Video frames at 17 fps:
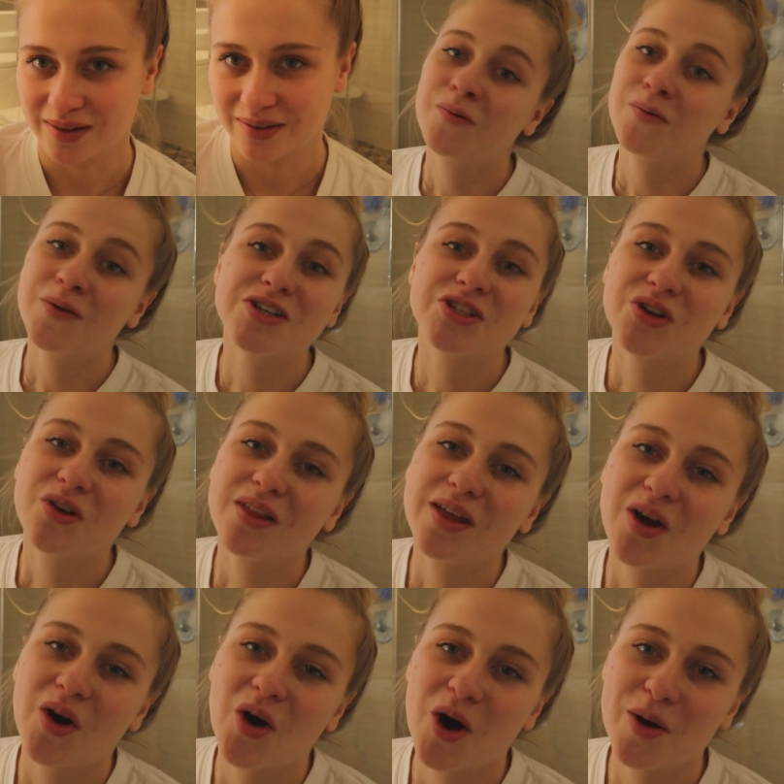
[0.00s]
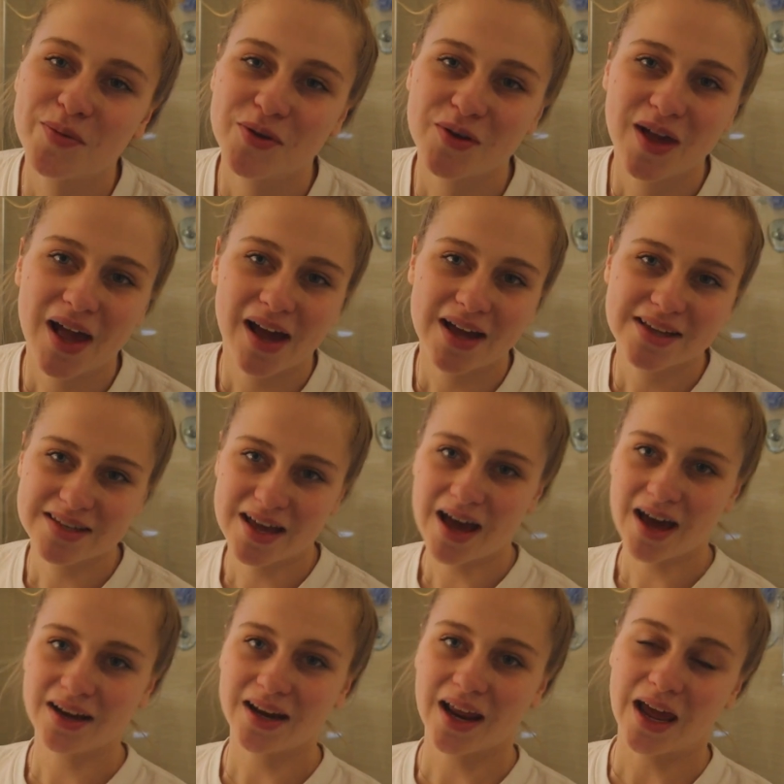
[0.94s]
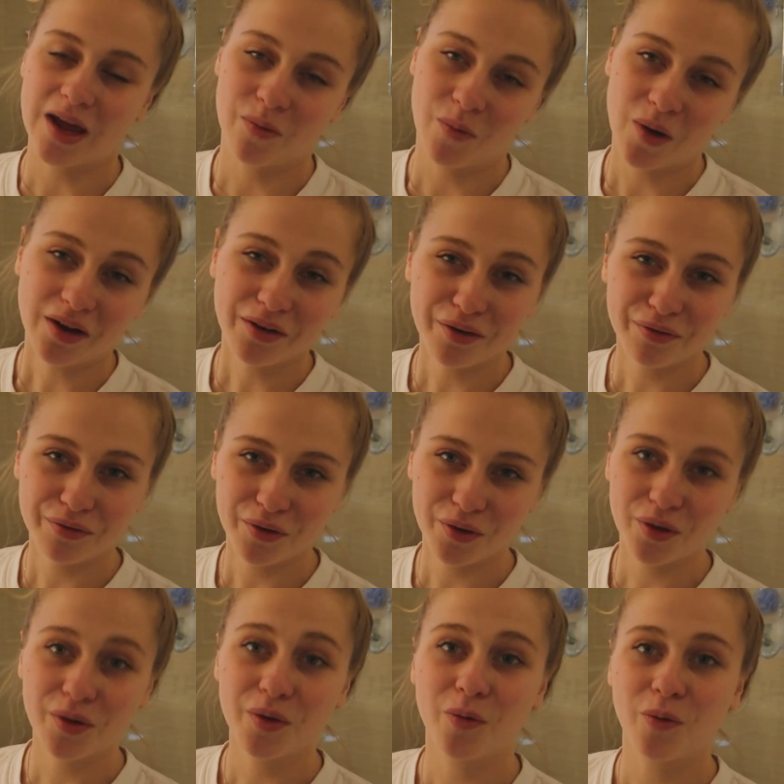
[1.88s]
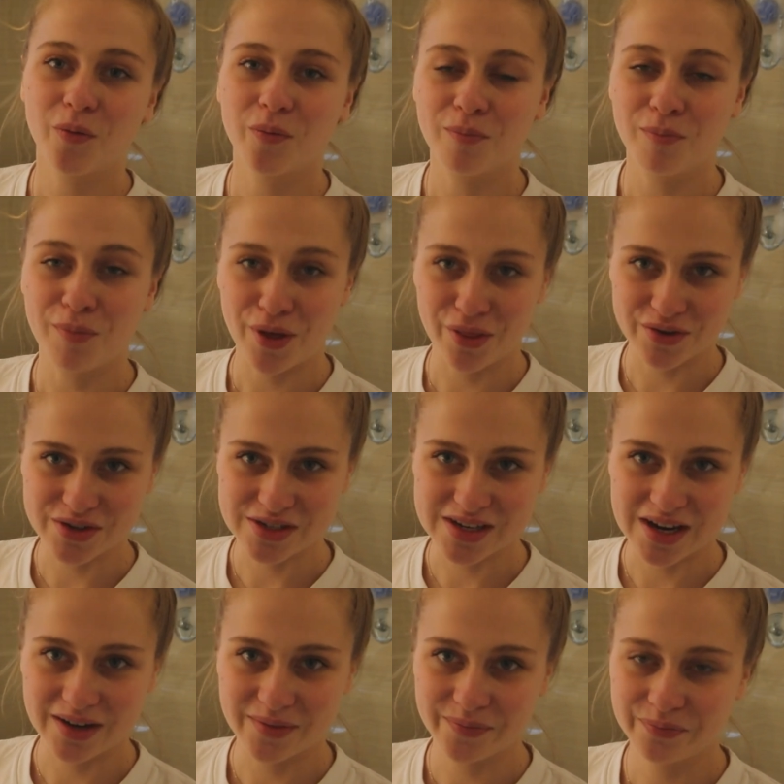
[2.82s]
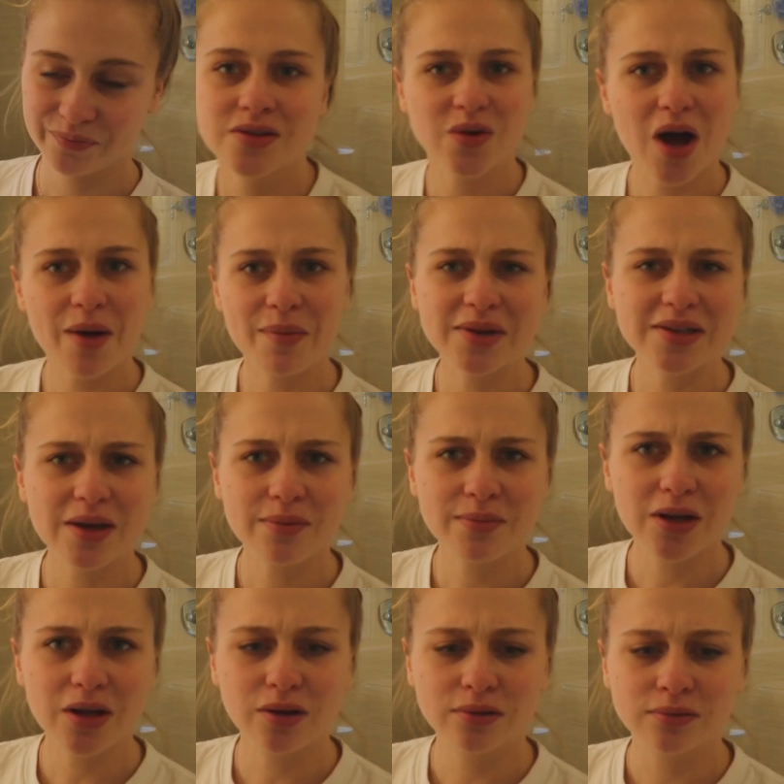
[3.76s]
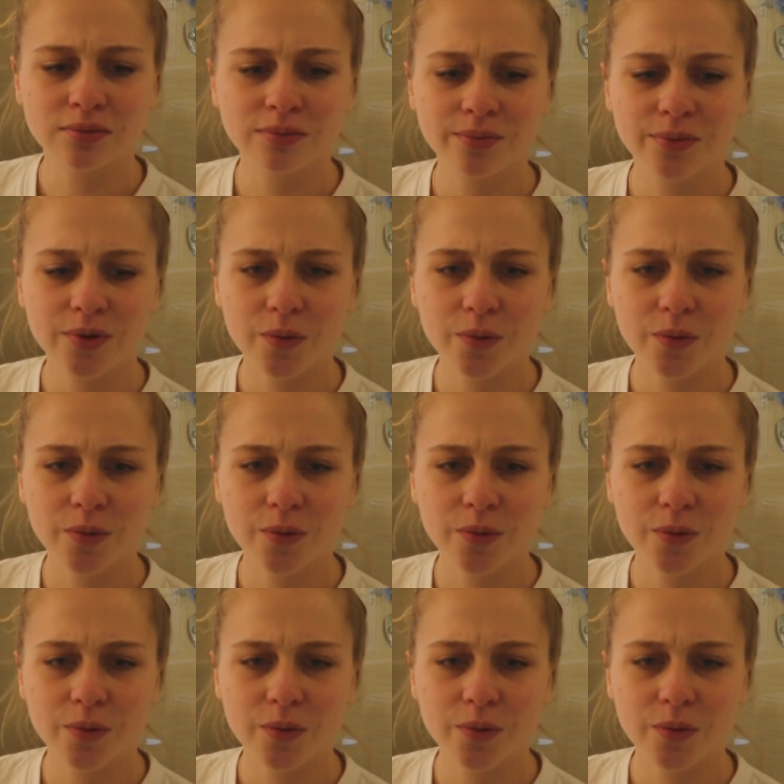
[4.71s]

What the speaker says: And we surely hope you guys had a wonderful Mother's Day. So comment down below.